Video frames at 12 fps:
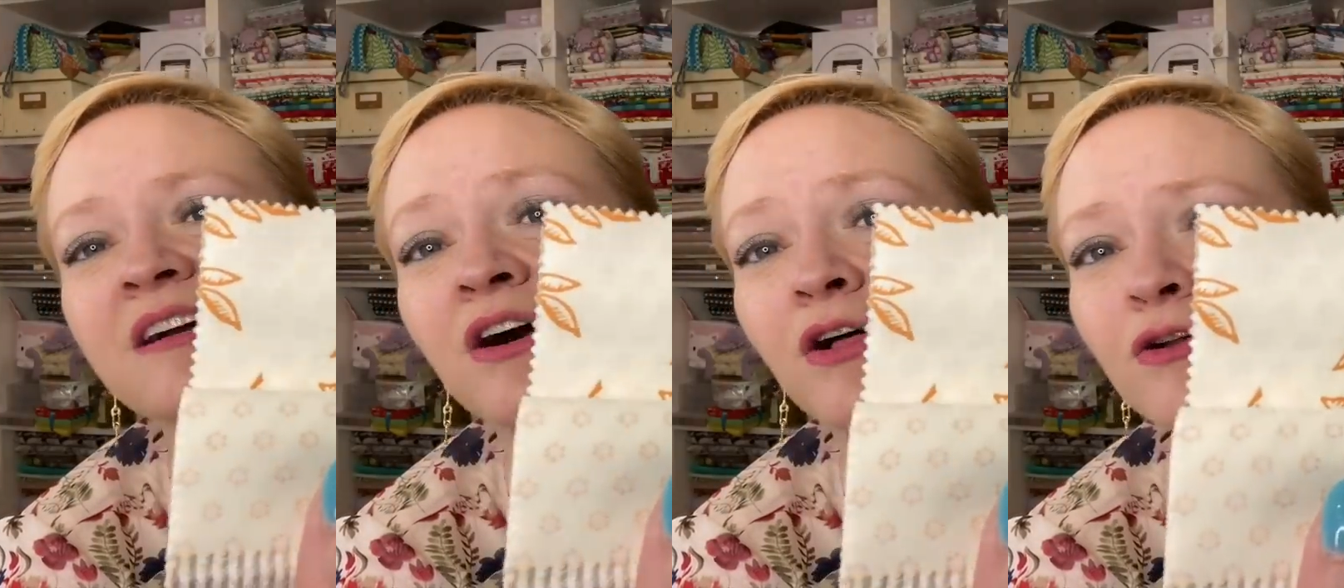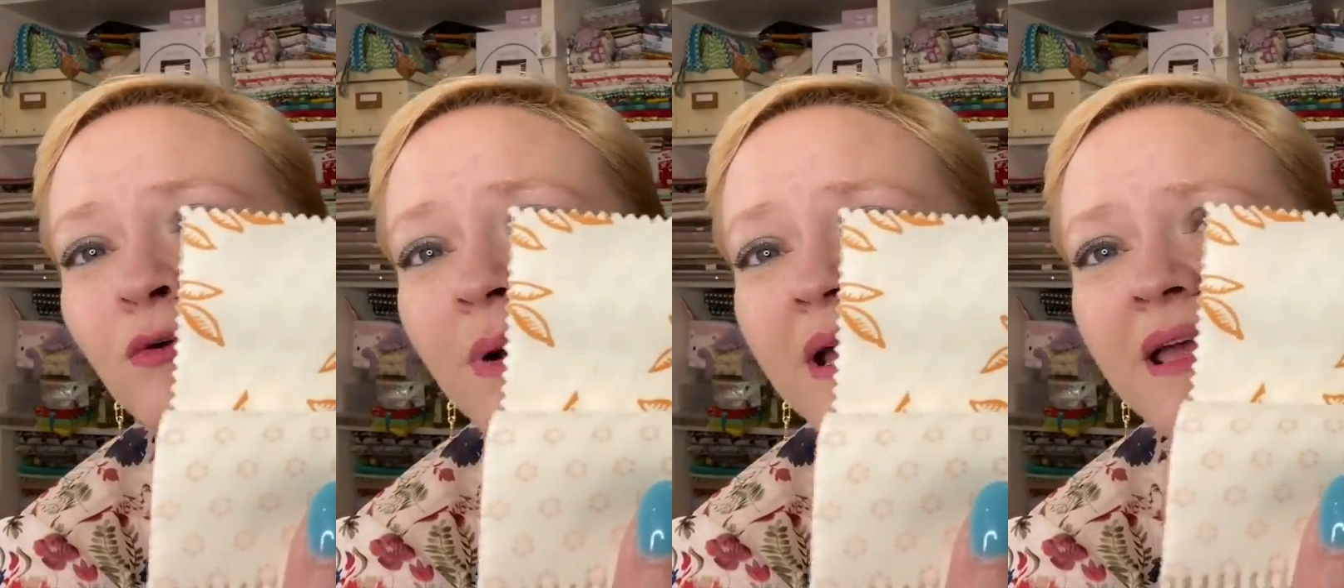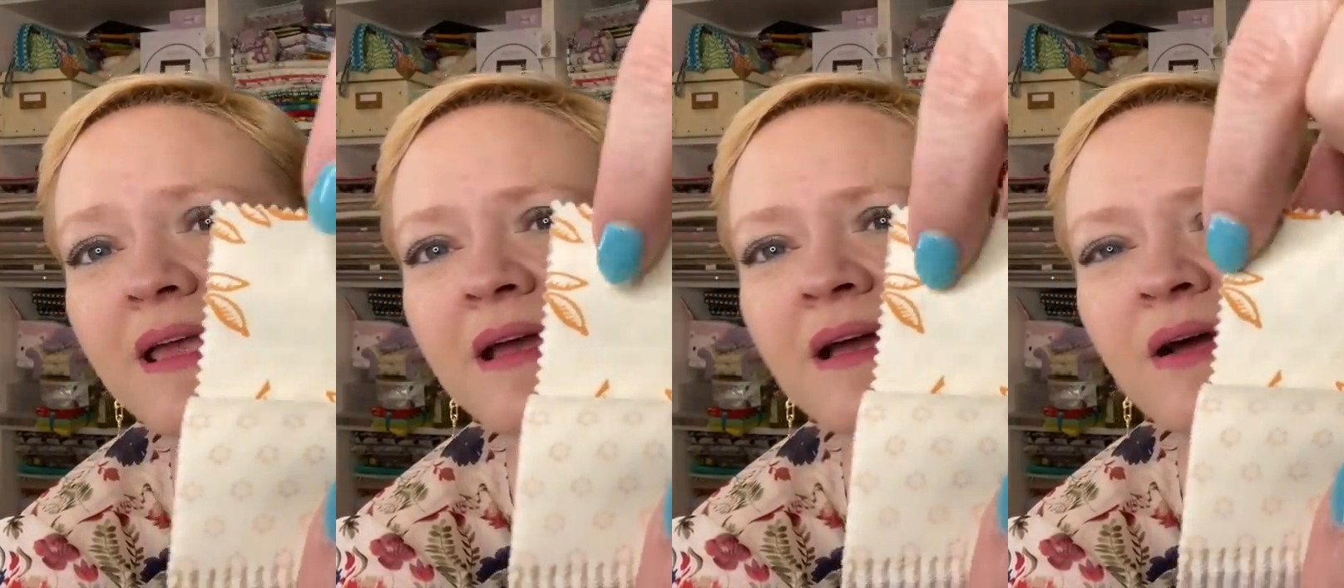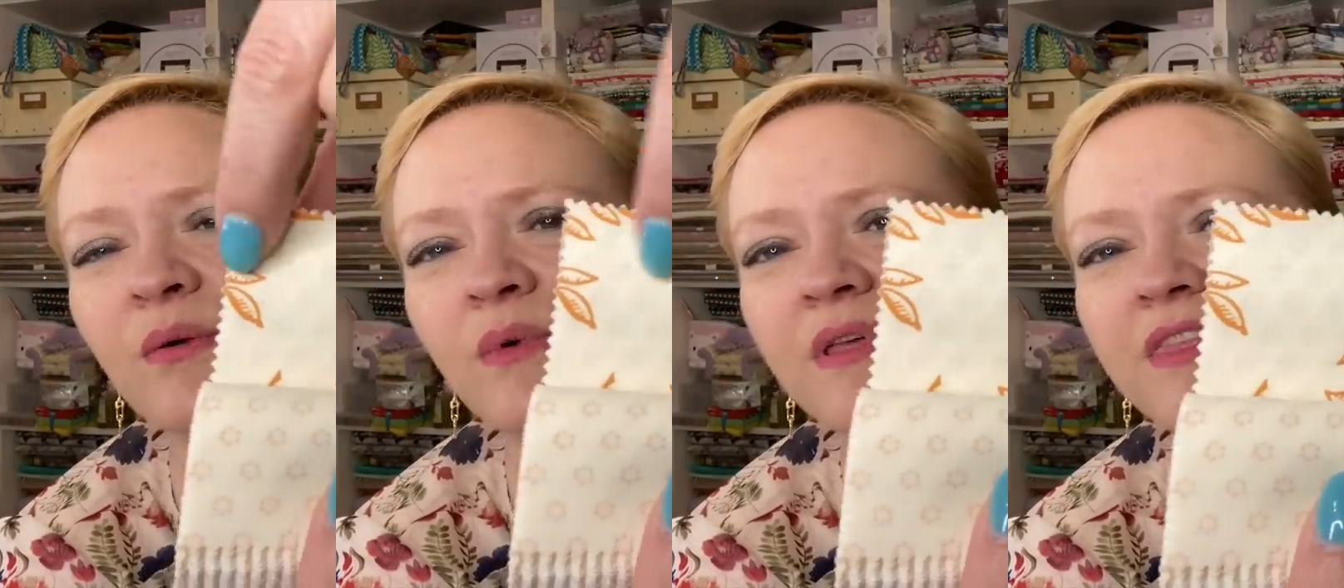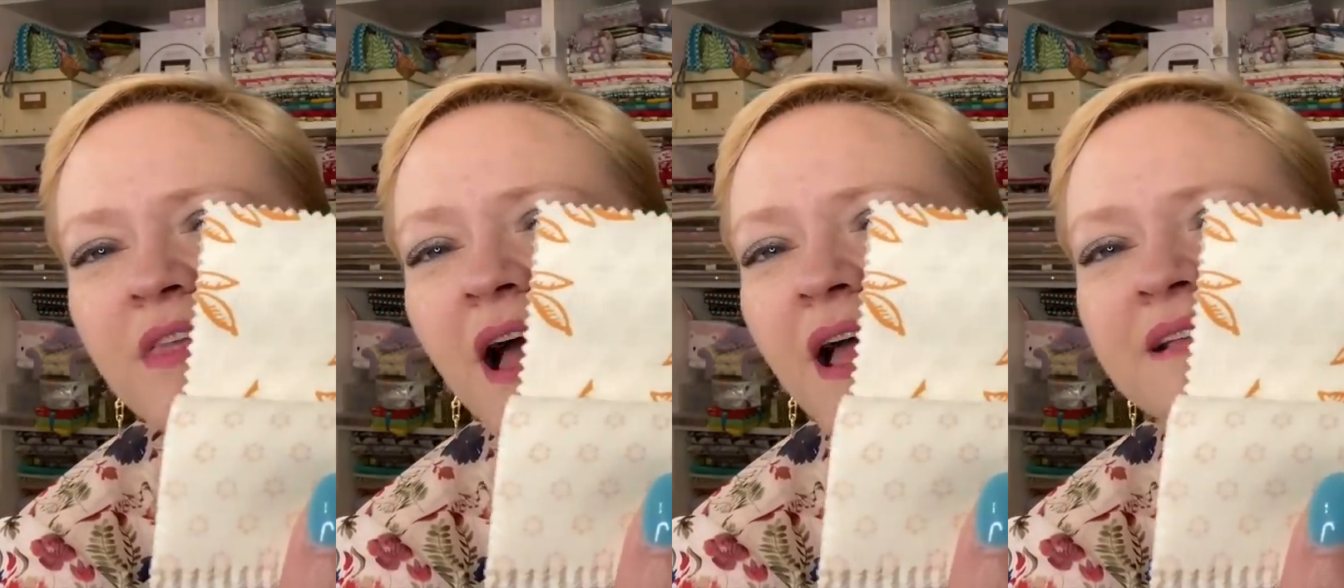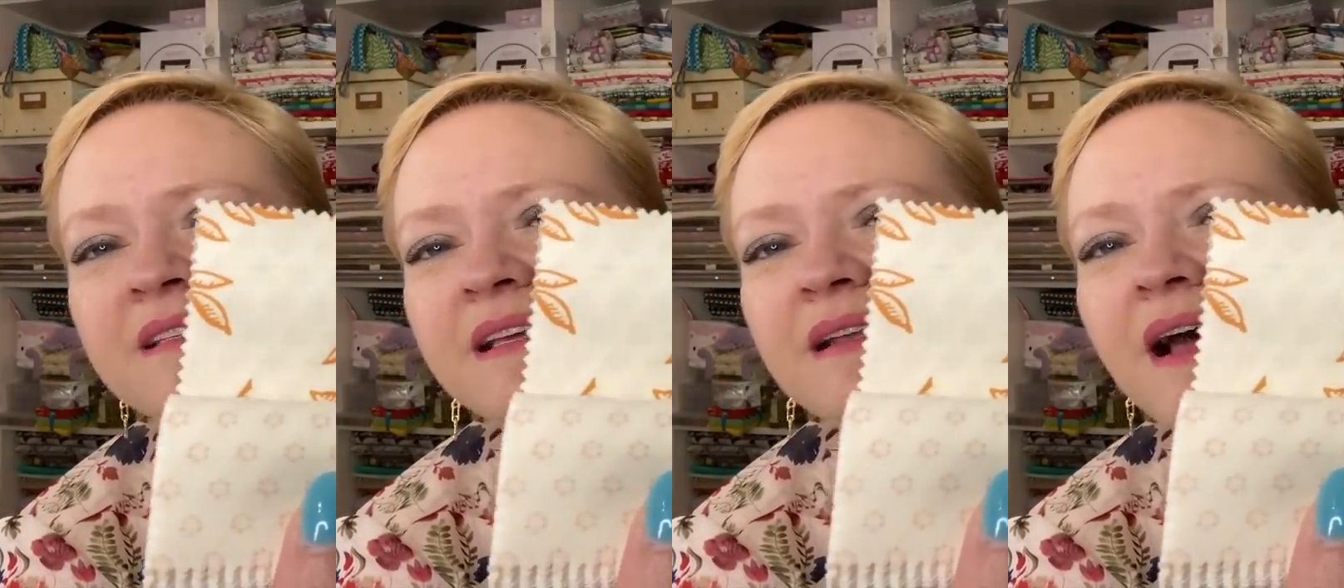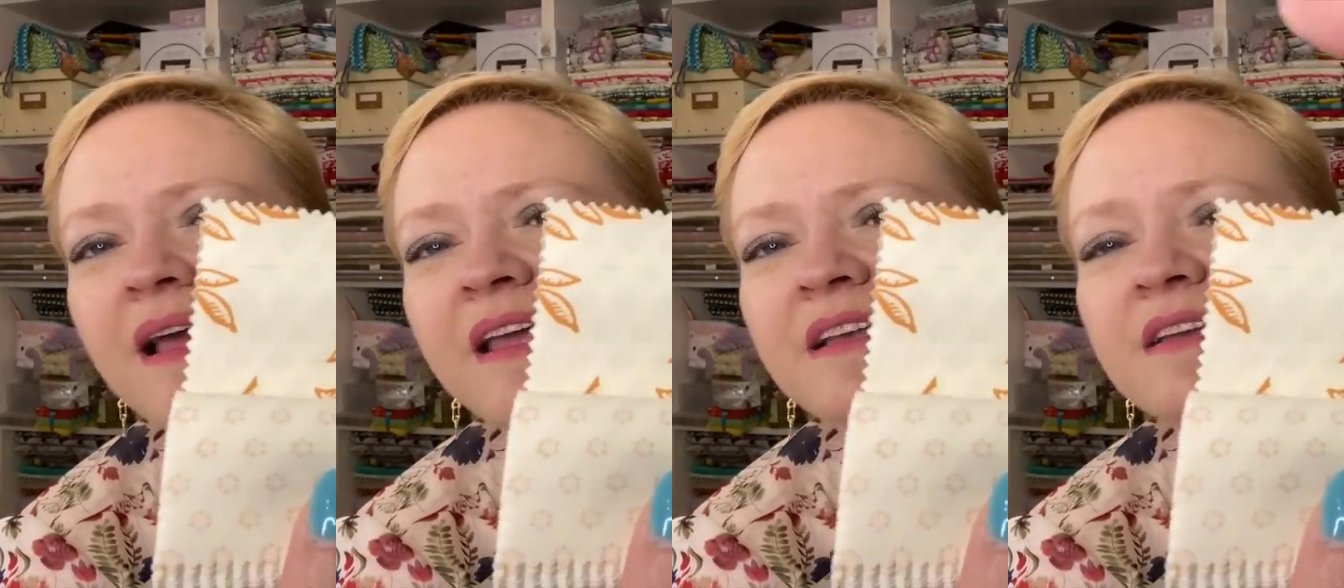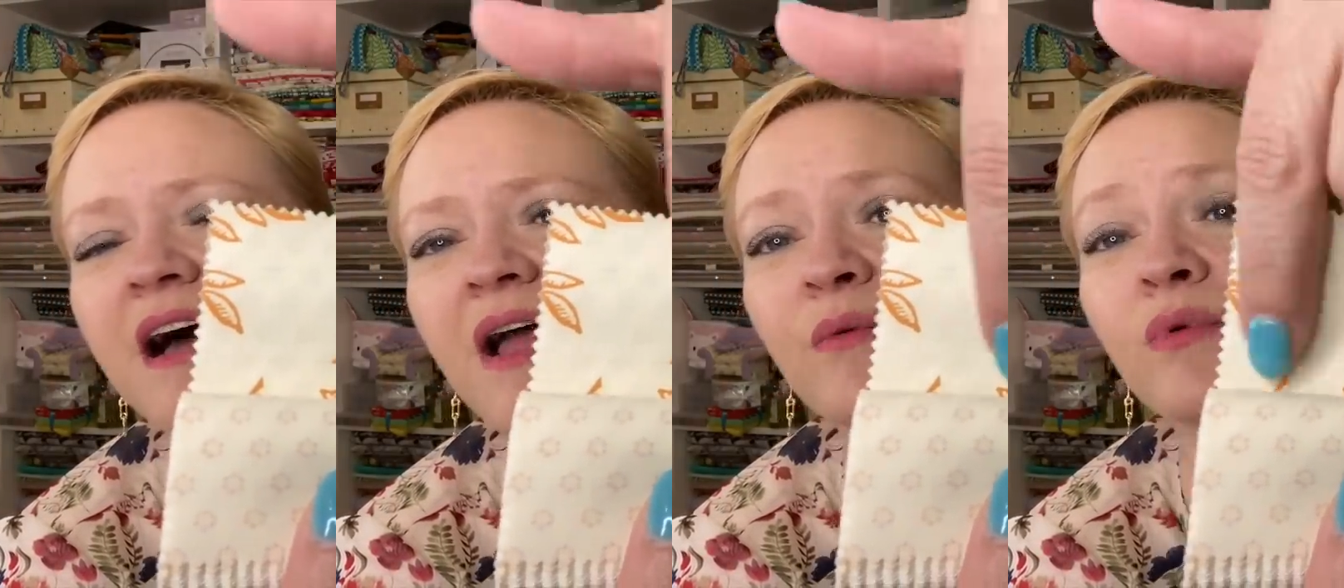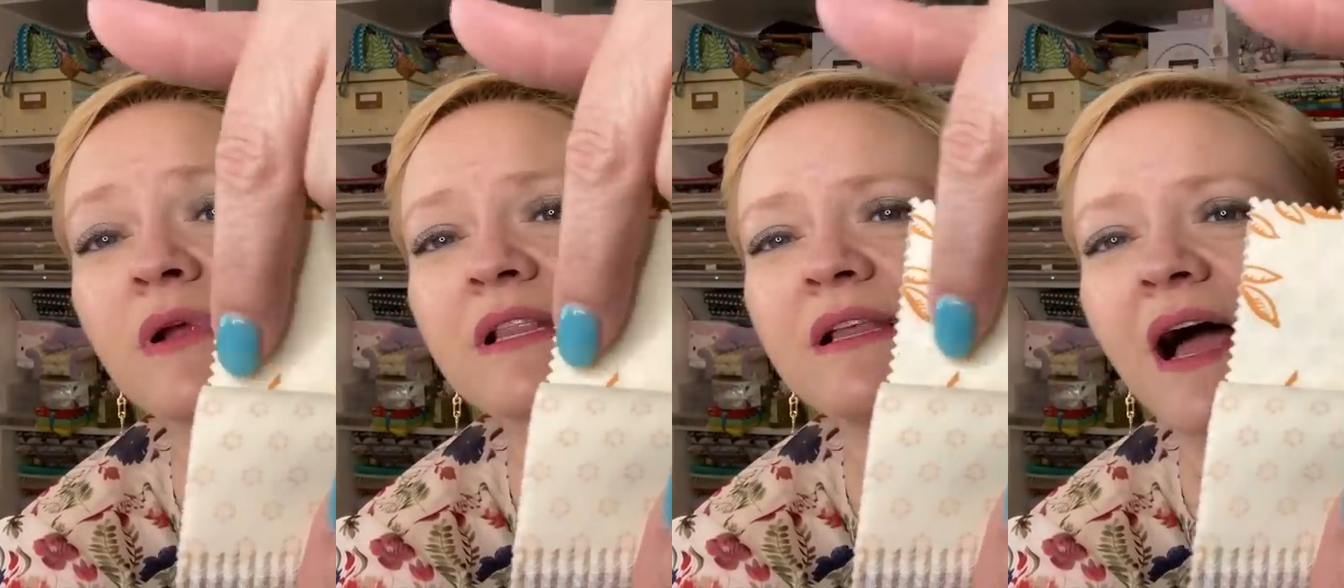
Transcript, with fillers: colorway with, I see, and I can, I really,